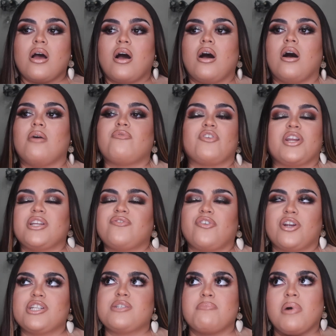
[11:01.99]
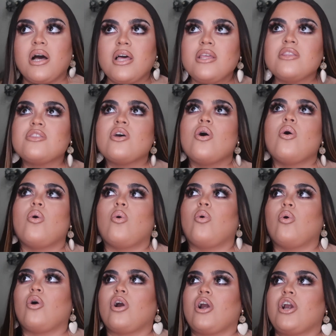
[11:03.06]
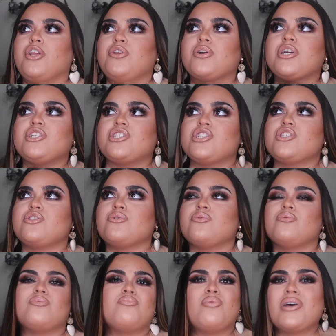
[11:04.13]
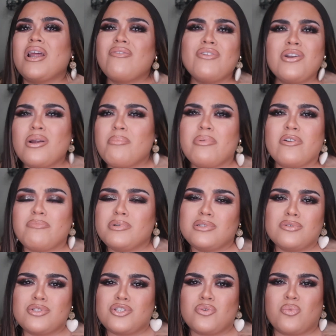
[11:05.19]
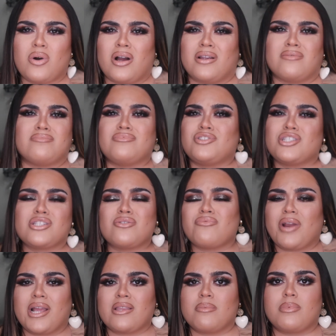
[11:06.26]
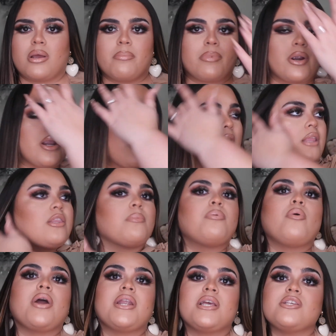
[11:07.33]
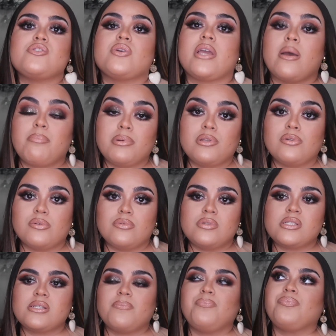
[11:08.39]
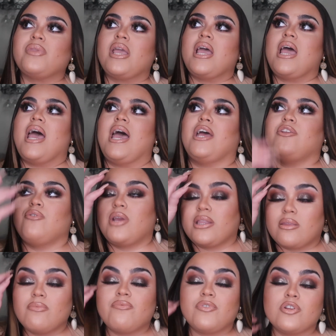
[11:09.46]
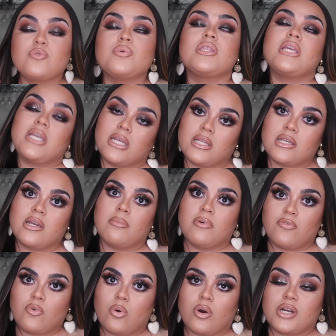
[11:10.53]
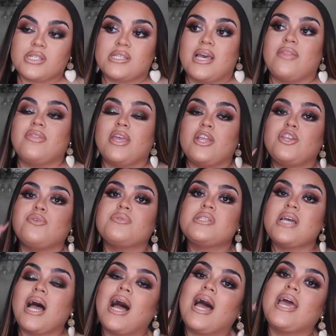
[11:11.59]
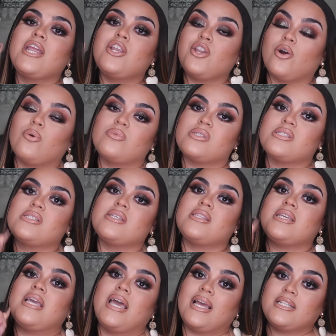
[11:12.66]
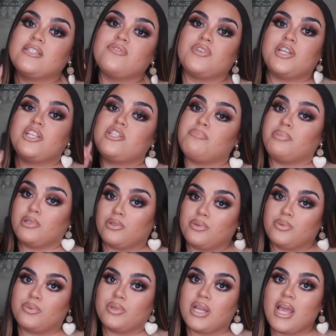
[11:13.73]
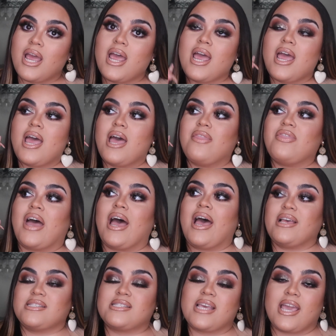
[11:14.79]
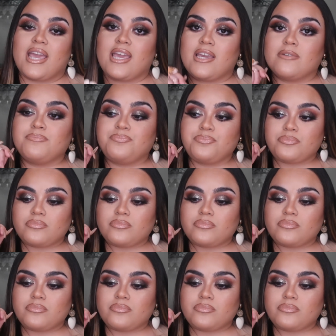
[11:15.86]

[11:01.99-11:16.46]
for each month. Or you could just do whatever number of balloons you want, just a random number. The point is you get balloons and you get them filled with helium, of course, and then you tie notes to the end of each balloon that say